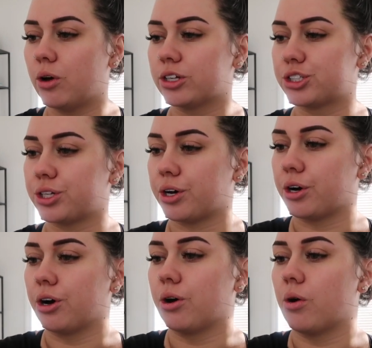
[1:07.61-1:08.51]

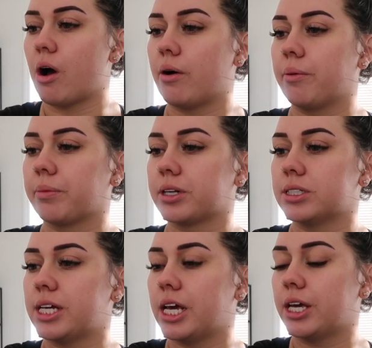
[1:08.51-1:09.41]
So I'm gonna
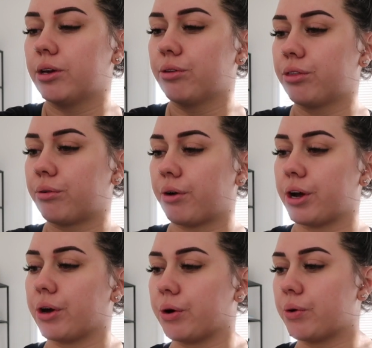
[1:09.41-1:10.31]
take you
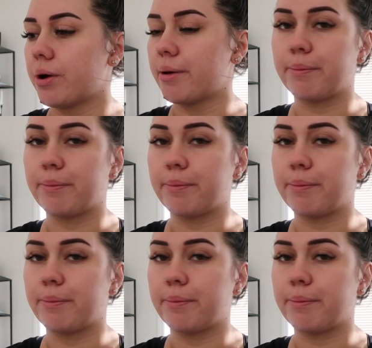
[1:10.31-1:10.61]
through